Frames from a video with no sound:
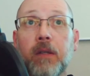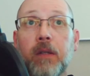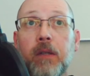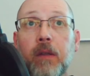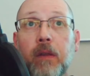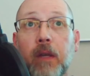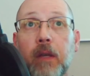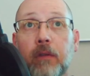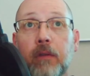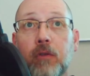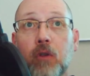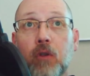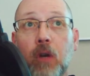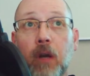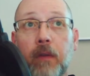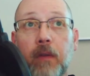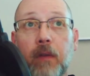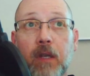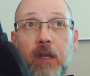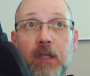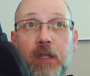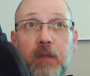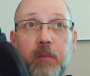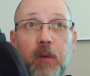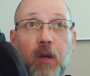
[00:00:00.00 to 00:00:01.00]
Until they have tried
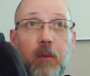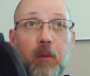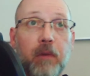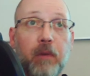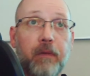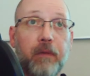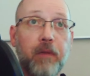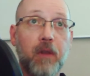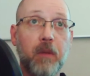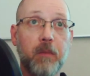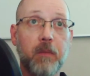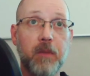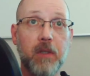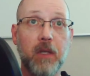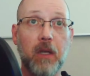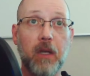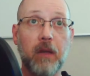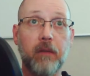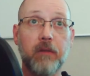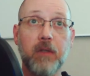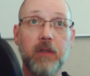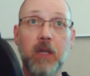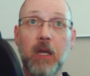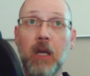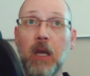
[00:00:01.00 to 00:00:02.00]
the experiment for
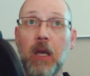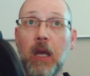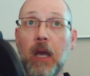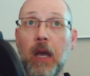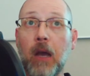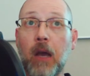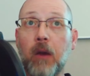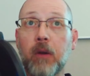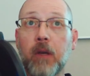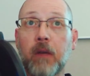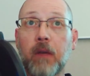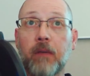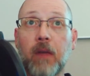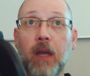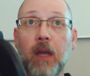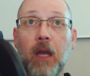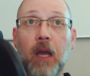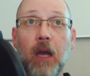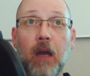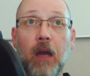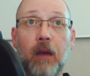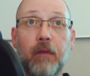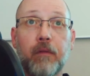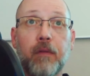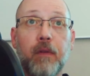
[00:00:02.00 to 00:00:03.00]
themselves, how can they
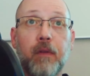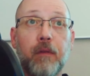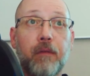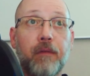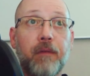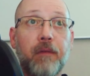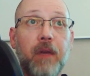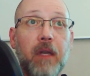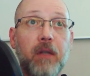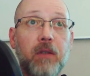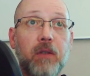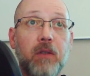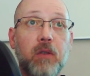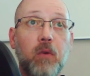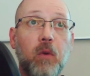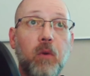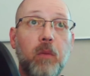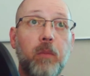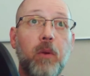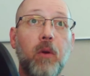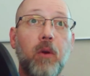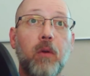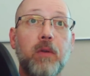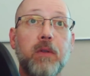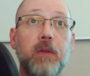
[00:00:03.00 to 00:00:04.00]
have the face to
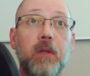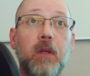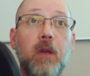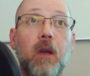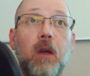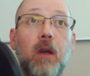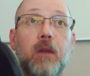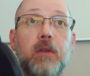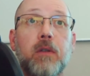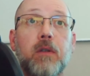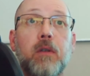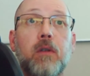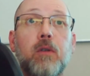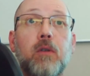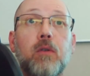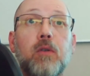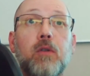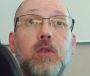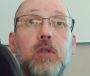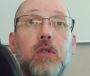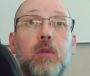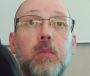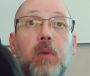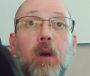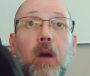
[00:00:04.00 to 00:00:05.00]
impose the
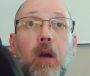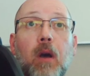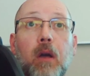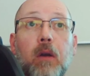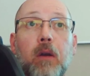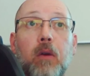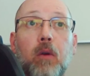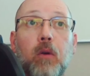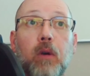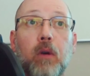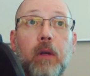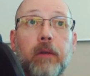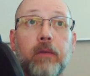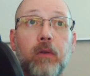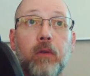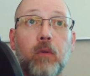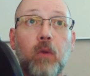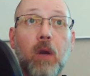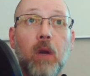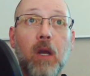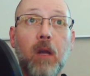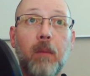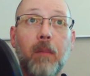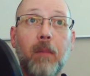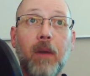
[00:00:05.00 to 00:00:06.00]
Constitution upon, or even
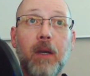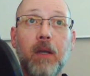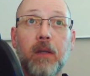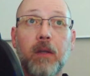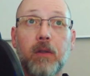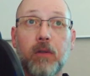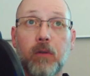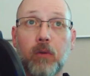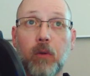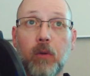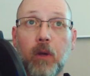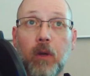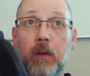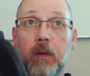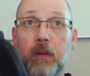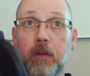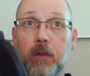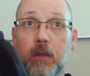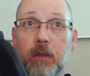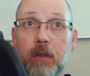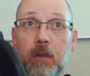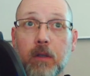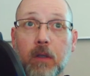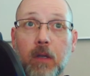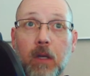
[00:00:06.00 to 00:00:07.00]
recommend it to,
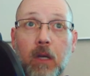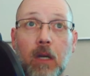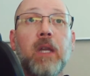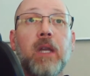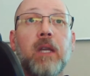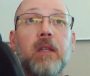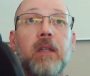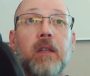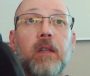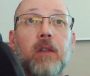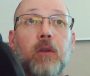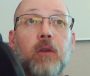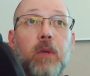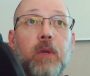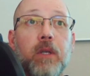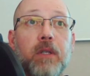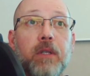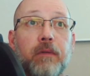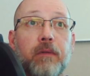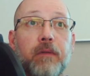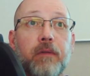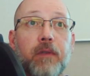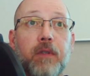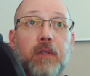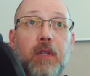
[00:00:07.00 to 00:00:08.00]
others? Plainly, the
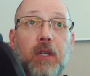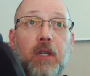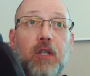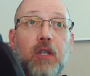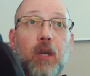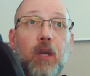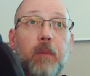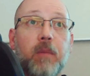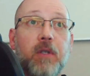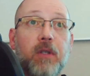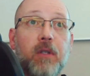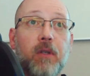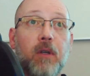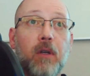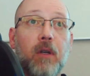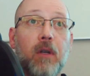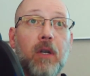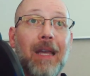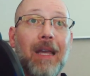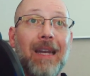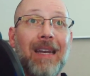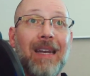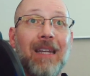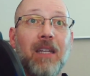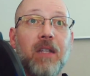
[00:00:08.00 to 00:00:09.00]
reason for such
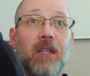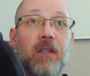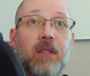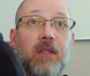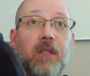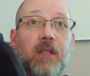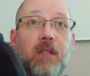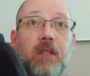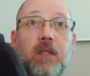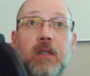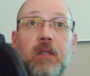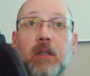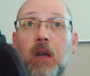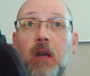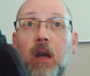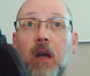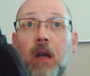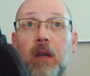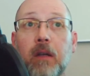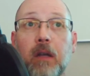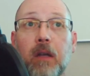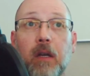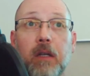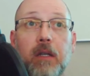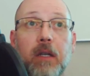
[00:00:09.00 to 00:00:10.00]
absurd and inconsistent
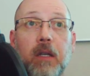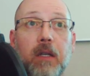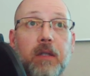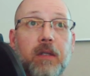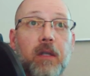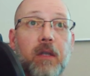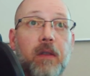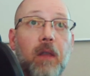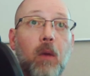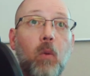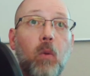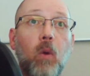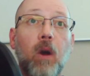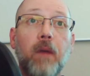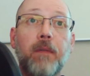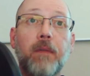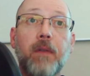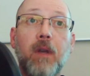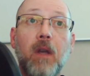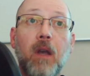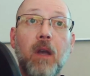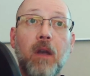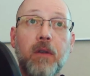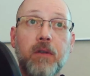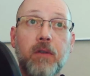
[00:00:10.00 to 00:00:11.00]
conduct is that they want
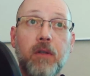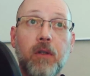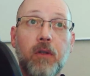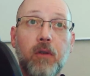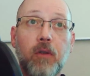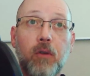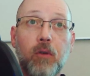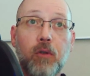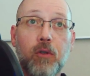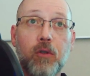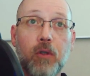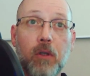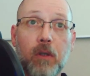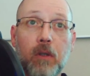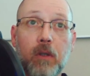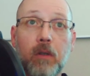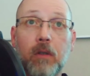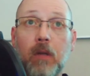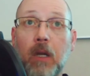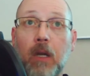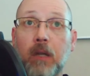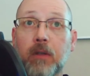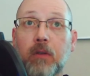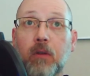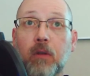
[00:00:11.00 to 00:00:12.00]
the Constitution,
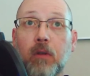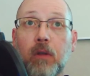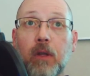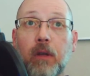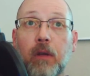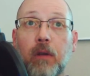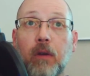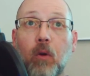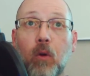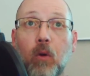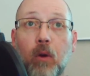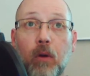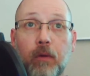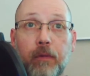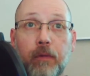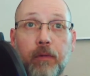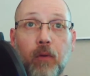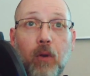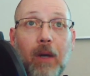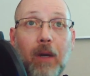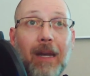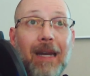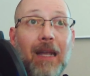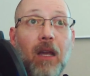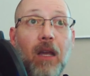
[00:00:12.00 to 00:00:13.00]
not solely or
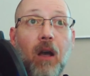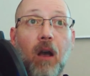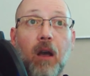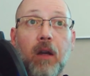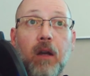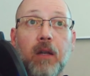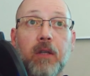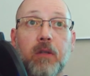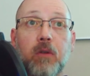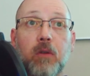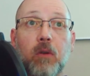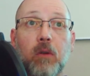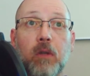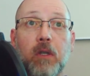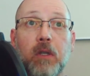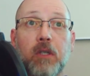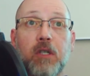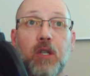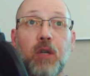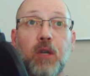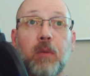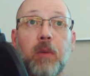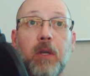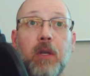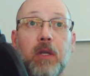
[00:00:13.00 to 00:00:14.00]
for any honest or
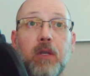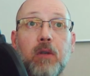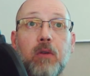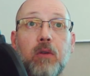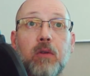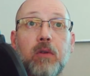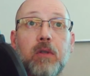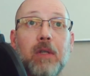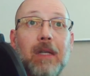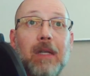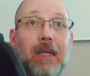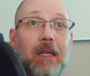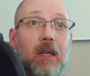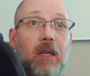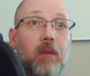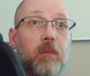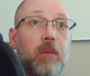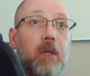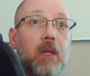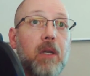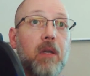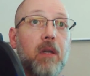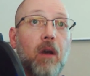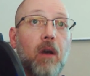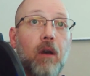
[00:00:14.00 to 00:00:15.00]
legitimate use it
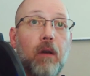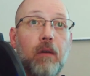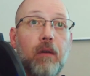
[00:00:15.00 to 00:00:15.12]
can be